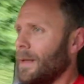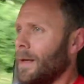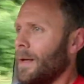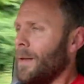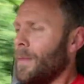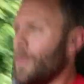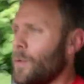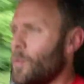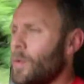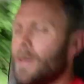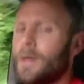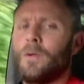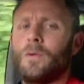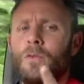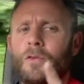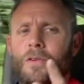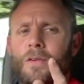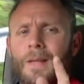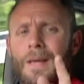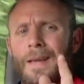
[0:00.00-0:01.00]
The
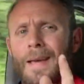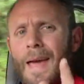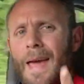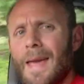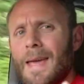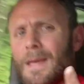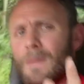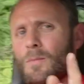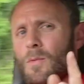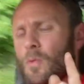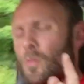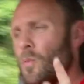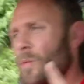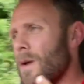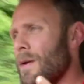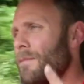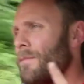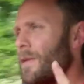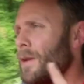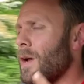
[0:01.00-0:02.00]
wheels that came
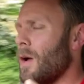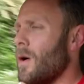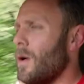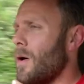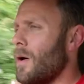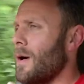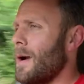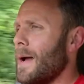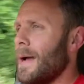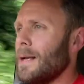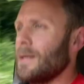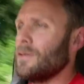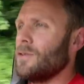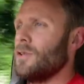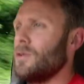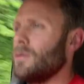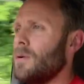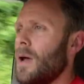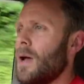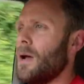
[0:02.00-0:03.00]
with the car, as you
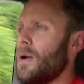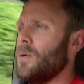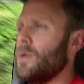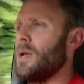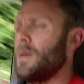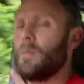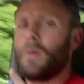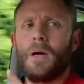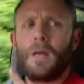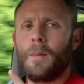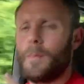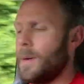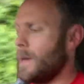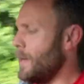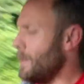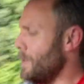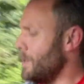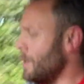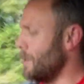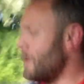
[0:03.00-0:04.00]
know, in my
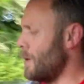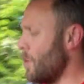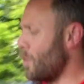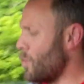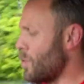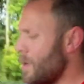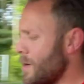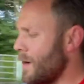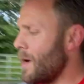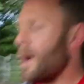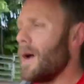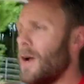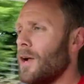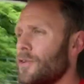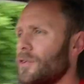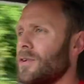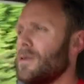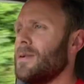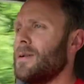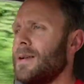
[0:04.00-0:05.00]
opinion, were
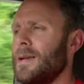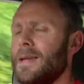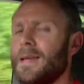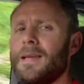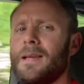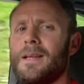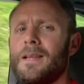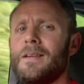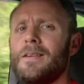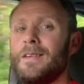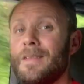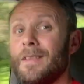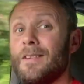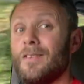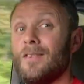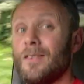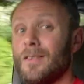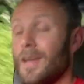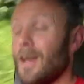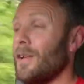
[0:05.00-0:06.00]
utterly
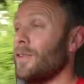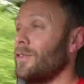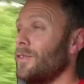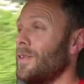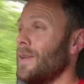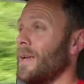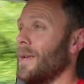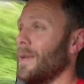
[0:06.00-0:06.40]
disgusting.